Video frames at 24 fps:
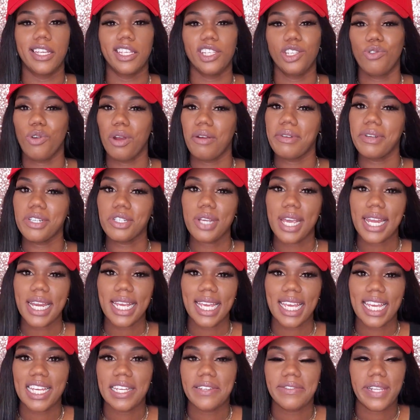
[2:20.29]
You ever try to
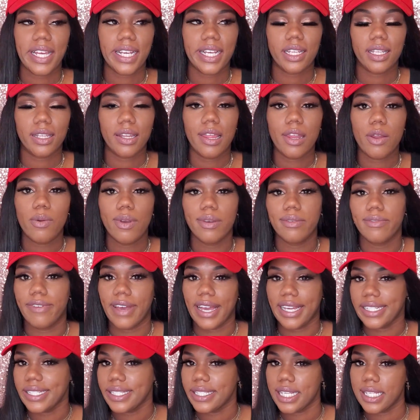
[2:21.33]
give a little
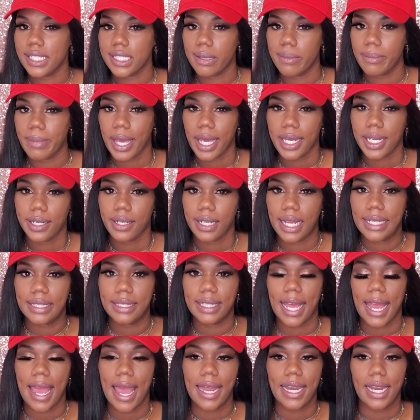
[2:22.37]
advice to somebody like
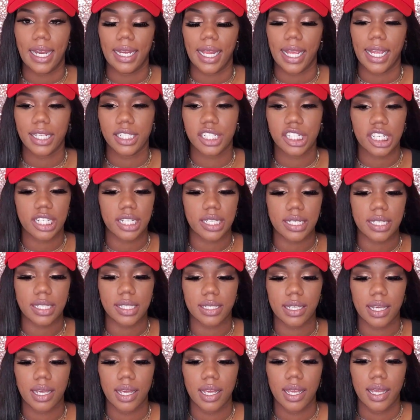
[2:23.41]
that and they just
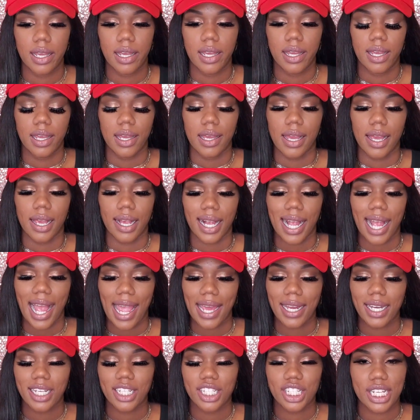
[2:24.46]

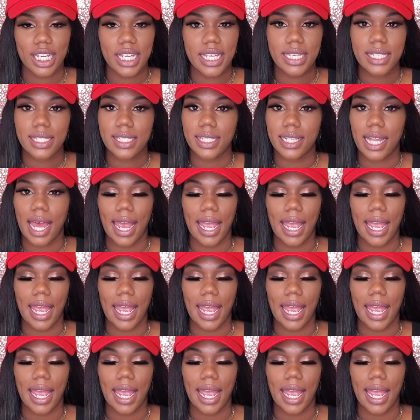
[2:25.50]
kind of just